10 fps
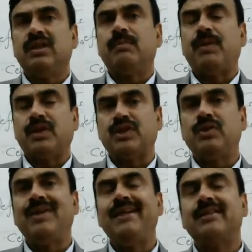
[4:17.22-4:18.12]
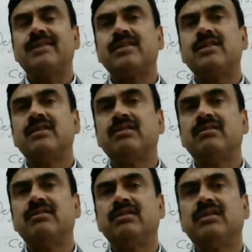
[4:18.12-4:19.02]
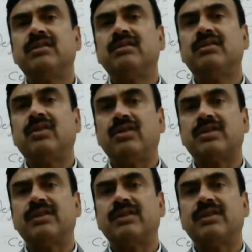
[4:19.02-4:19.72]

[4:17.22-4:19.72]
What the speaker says: postulates, thoughts